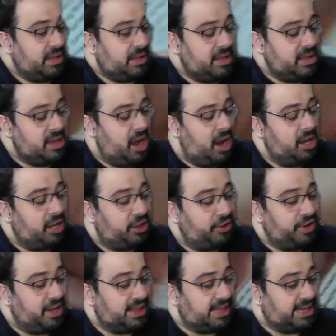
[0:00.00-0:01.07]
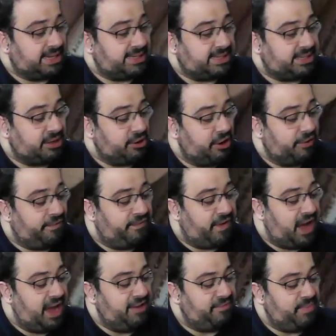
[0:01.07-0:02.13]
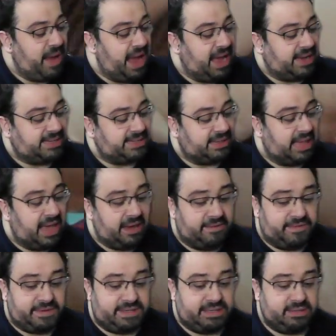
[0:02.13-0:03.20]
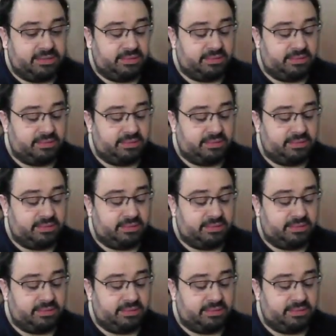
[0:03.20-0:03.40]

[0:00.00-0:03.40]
Not including this, there are 5 packs left.